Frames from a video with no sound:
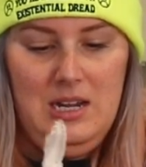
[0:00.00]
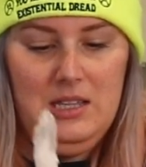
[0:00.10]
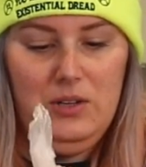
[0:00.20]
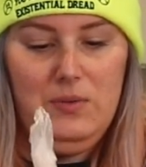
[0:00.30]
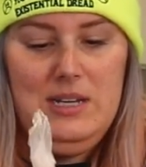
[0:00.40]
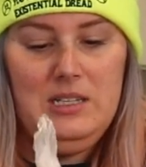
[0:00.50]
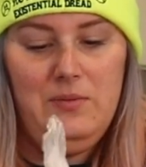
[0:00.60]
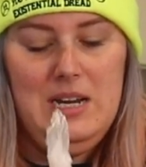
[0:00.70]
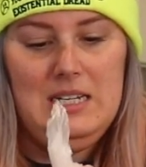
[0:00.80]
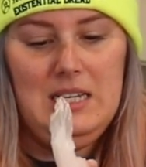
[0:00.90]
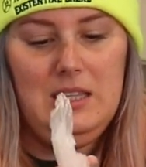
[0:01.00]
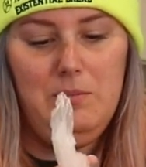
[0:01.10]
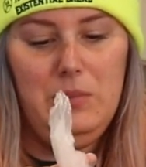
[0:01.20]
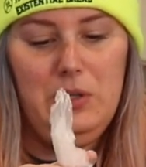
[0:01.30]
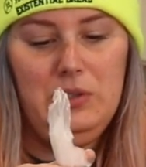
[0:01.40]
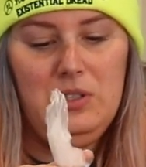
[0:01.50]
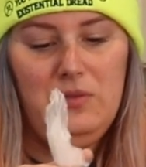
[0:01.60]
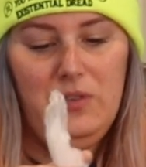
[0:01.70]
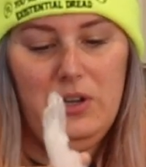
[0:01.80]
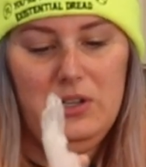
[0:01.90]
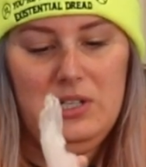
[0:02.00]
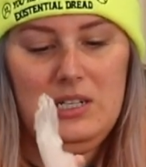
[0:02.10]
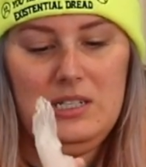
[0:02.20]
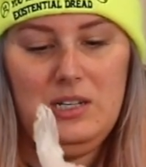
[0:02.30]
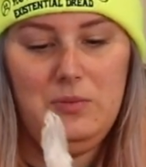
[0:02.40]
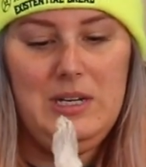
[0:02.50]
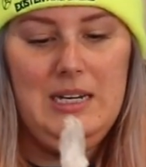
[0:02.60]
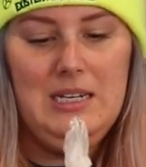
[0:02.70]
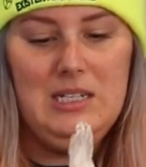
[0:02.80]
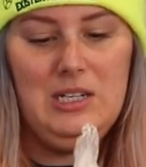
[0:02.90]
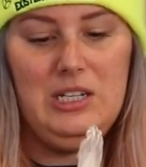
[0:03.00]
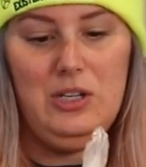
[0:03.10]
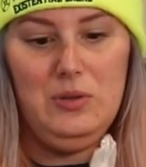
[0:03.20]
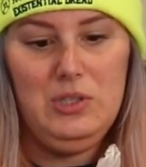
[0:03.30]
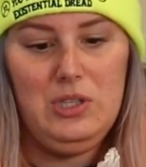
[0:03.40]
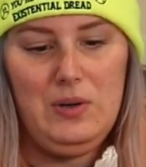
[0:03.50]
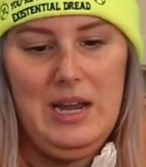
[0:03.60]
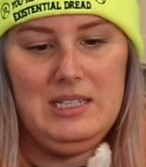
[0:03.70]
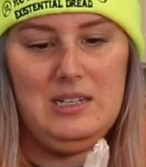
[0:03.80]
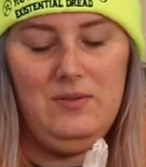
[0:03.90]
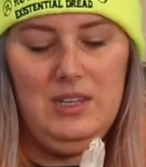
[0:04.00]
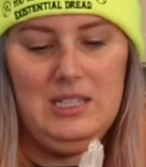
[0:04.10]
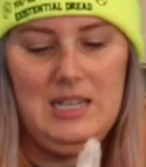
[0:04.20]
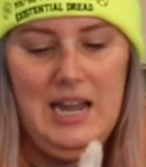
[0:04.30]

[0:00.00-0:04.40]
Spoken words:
And the reason we did the moons first is because we need to use the rest of this